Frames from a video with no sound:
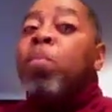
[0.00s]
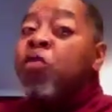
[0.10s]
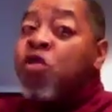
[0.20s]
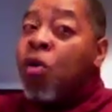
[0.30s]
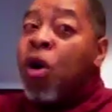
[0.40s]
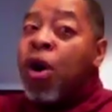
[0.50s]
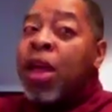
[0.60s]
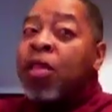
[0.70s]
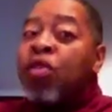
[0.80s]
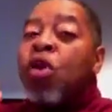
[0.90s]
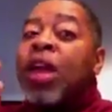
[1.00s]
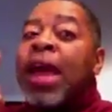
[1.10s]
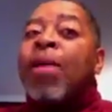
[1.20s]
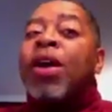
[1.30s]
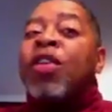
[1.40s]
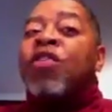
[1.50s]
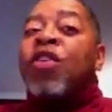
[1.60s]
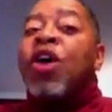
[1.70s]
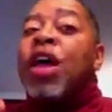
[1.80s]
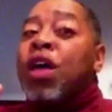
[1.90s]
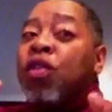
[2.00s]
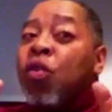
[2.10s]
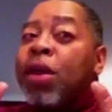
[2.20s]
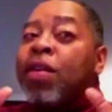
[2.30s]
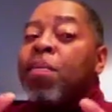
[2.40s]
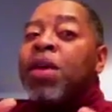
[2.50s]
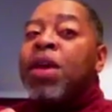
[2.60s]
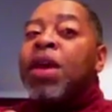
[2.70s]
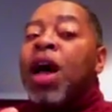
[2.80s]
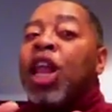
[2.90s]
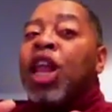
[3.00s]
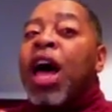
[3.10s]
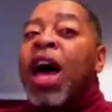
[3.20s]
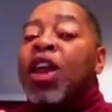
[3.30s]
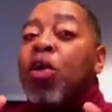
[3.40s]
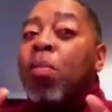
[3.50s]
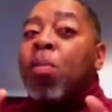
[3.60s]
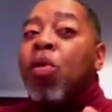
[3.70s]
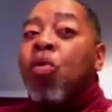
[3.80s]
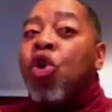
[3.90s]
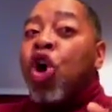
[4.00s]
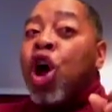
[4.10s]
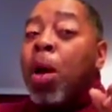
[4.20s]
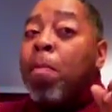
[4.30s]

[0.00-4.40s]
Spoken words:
drawing, your caricature is going to be a lot more